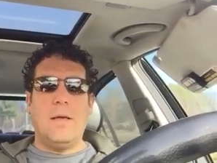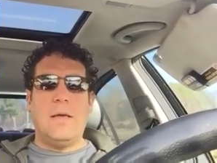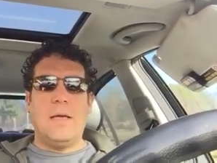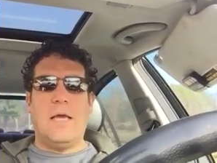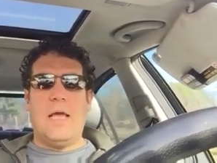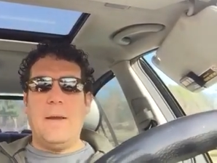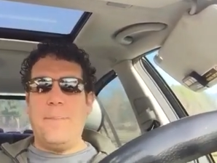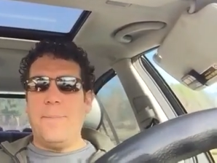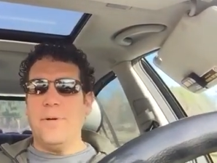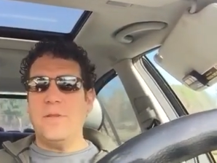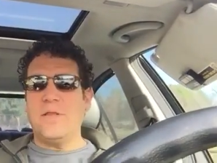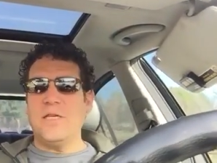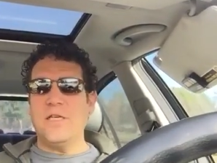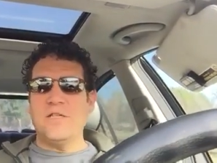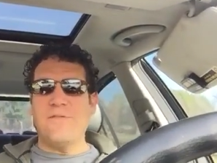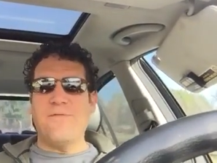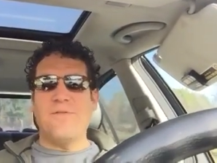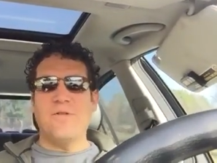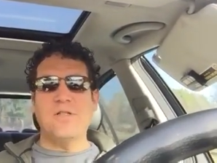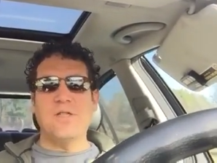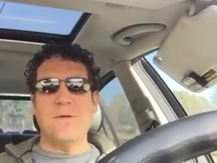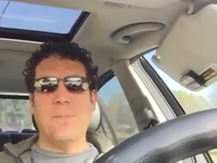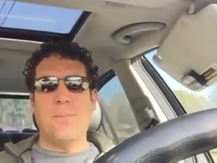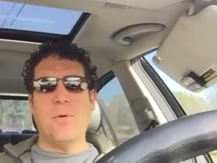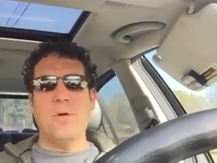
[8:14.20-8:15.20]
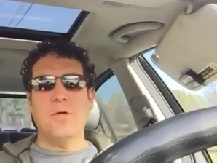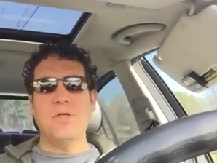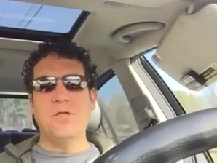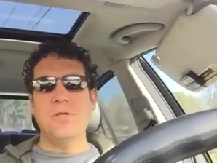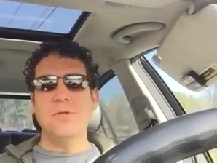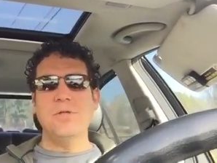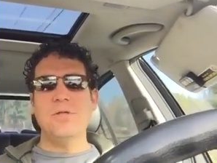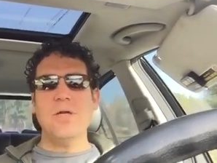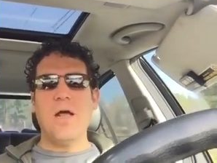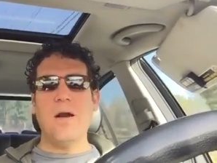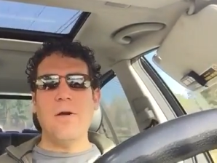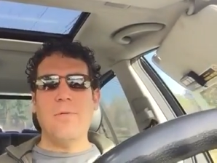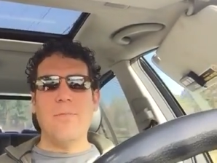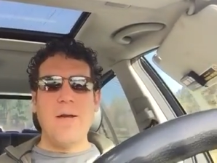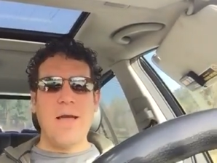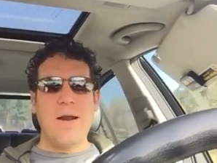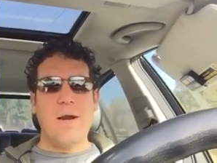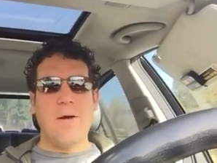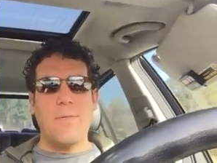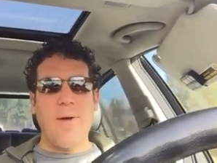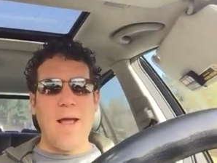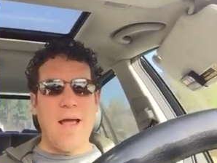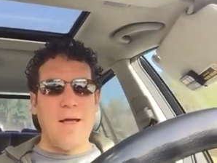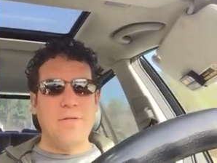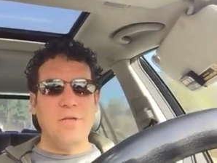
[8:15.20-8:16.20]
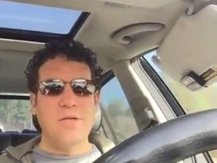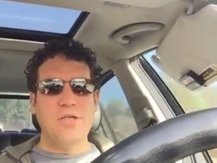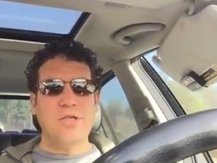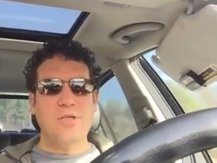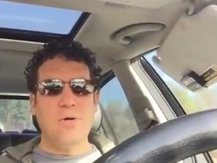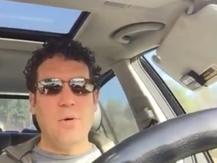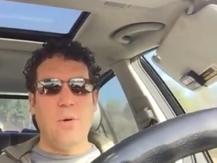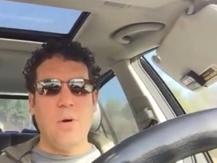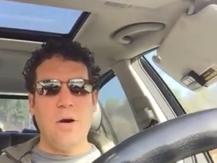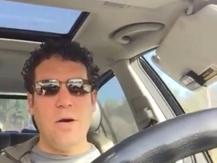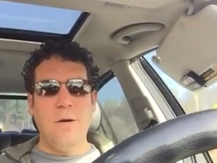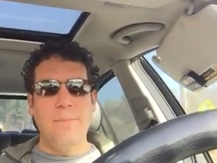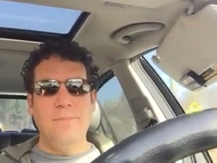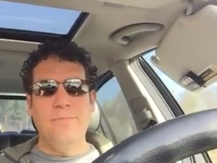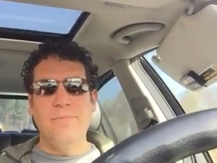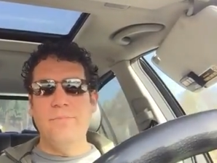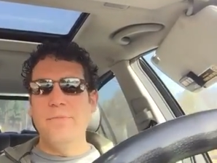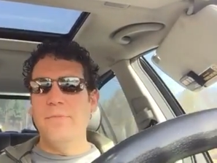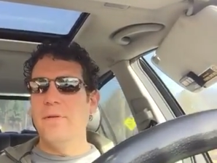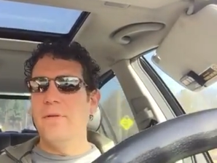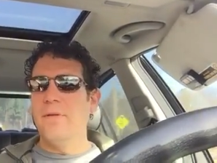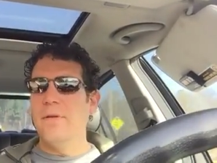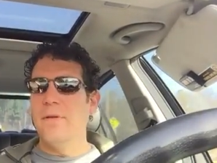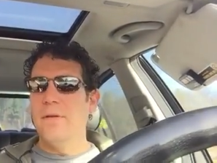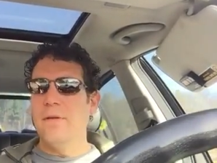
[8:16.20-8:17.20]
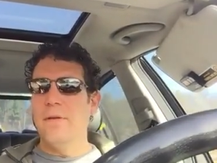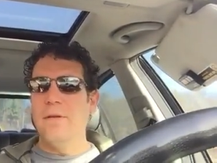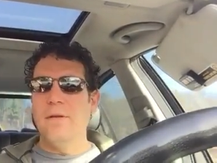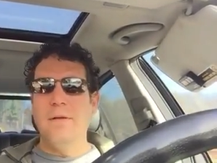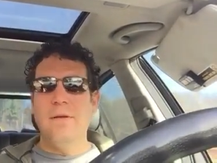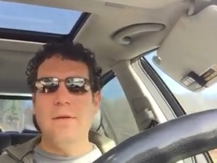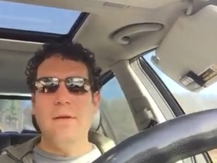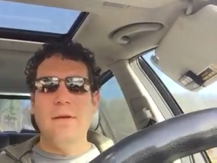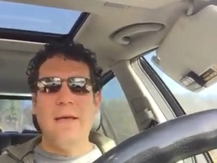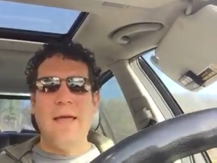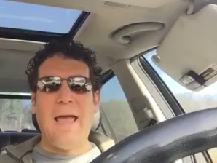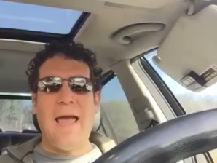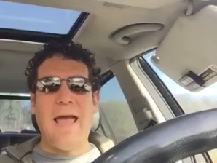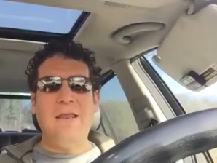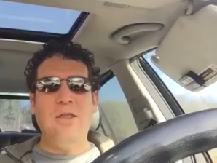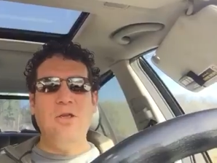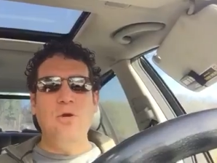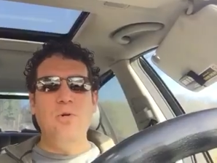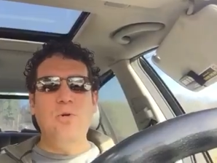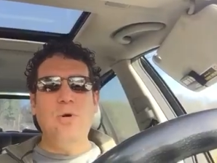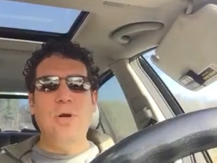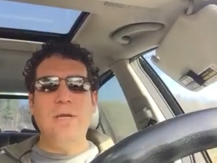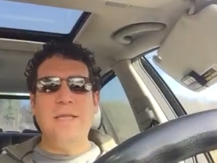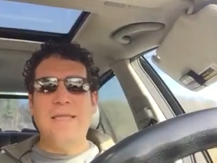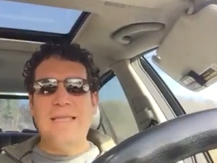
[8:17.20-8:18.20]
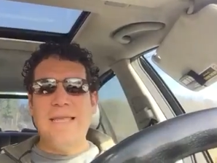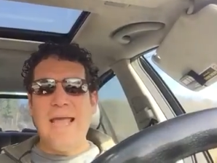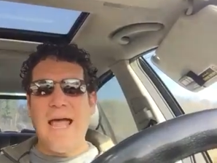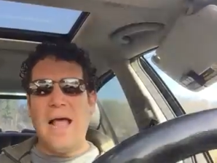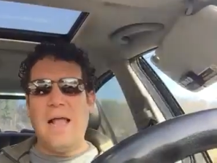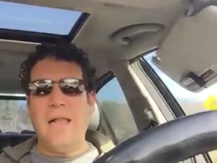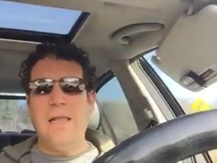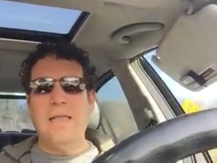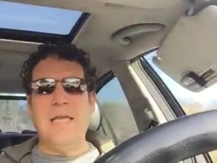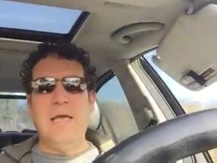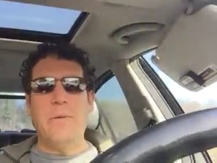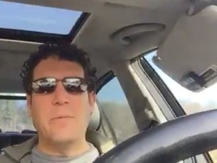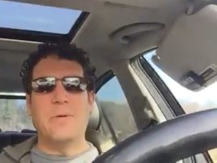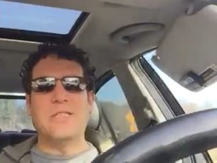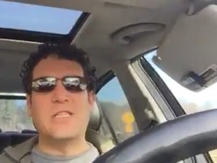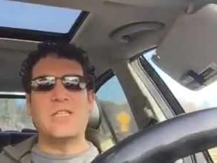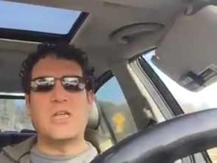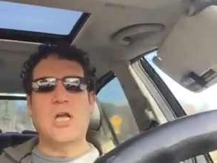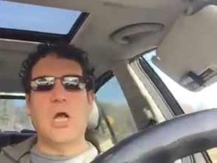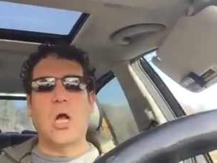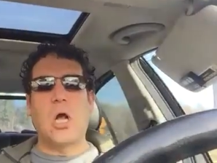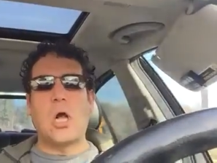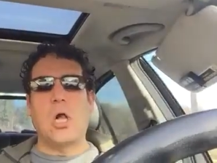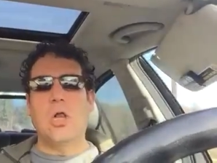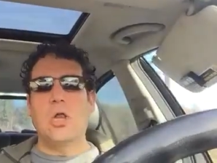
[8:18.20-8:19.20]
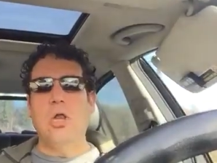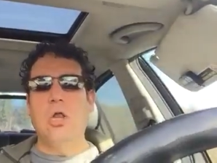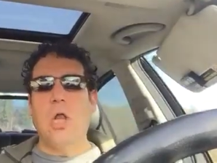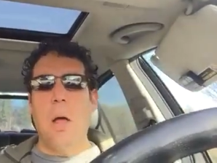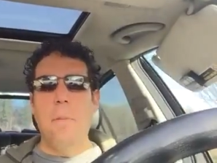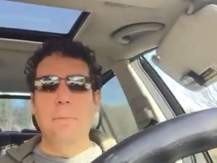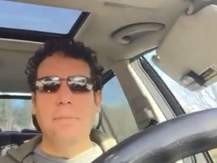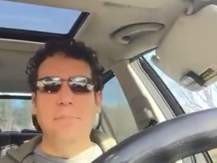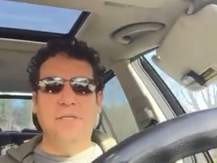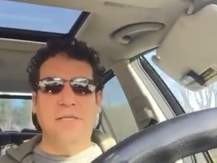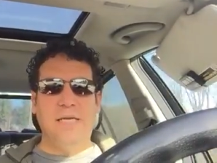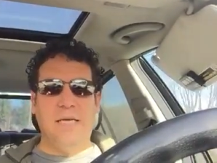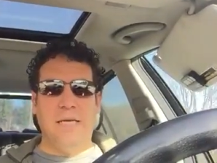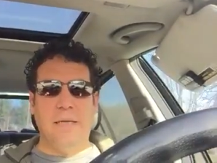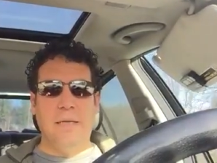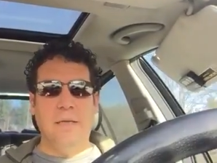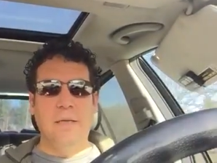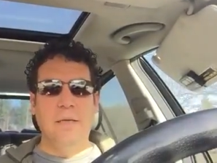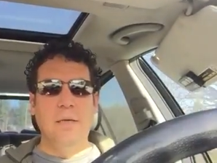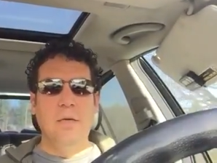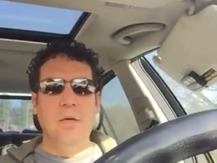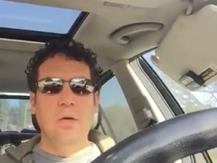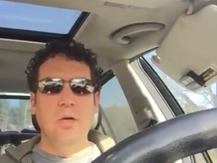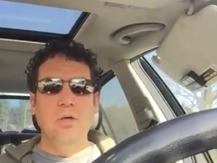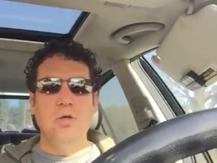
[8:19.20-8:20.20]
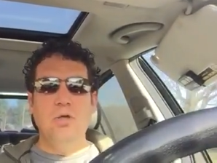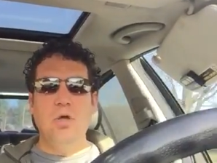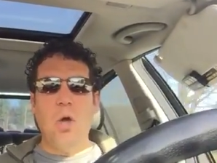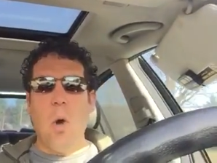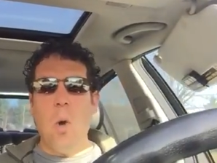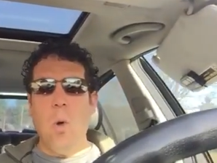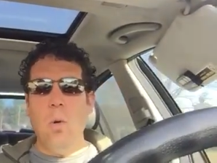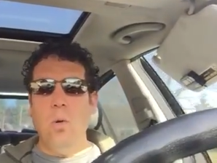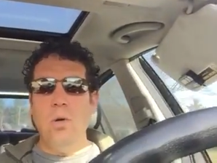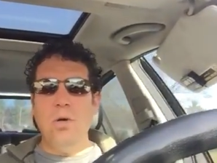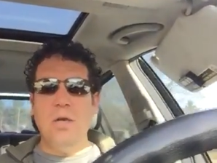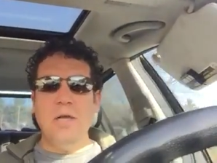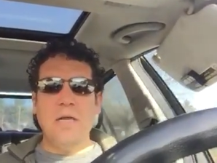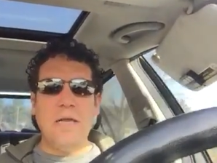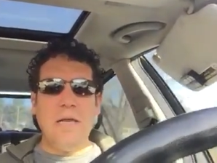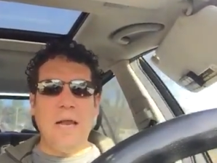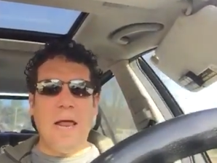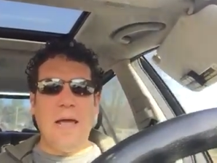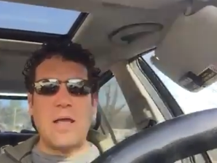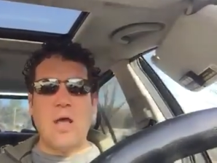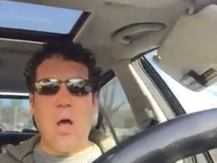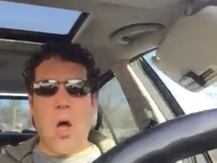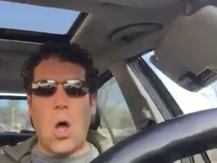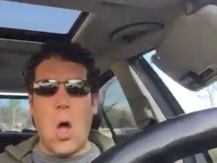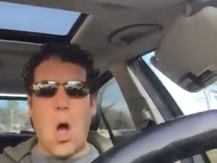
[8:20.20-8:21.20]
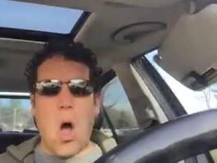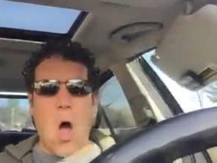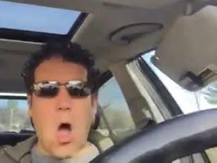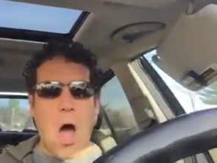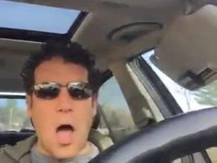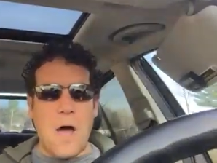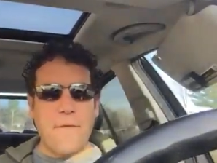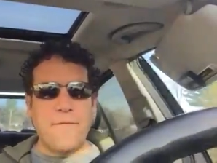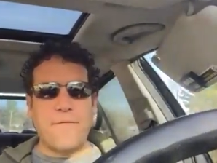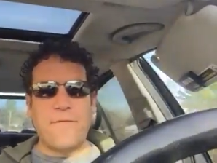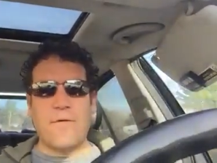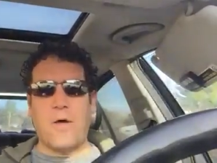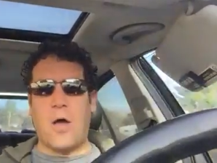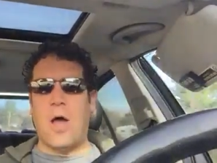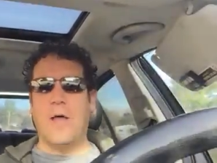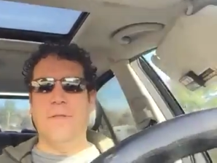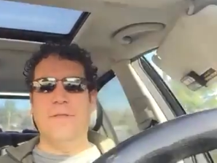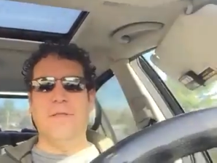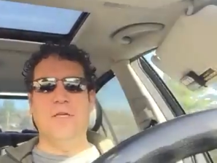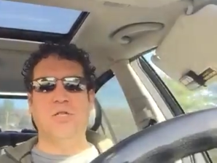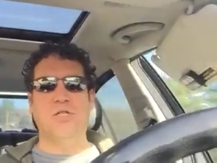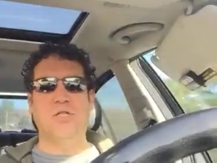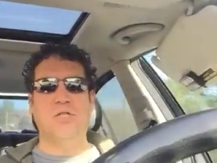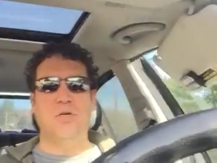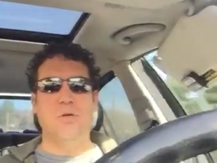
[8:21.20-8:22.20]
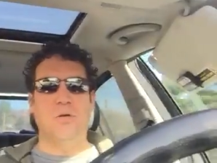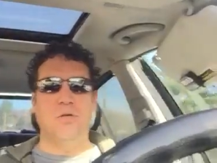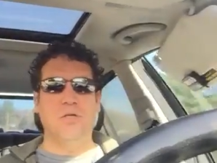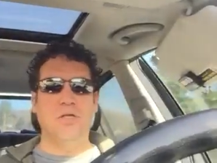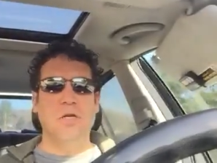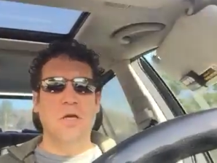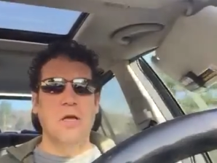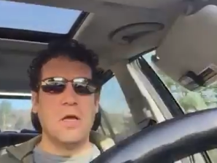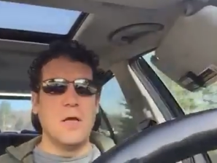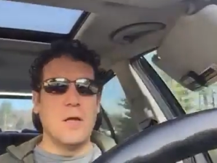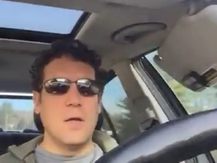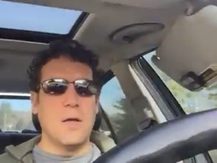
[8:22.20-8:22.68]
He put these full support shoes on and ran around the store and you could tell he was clumsy, totally like off on these shoes.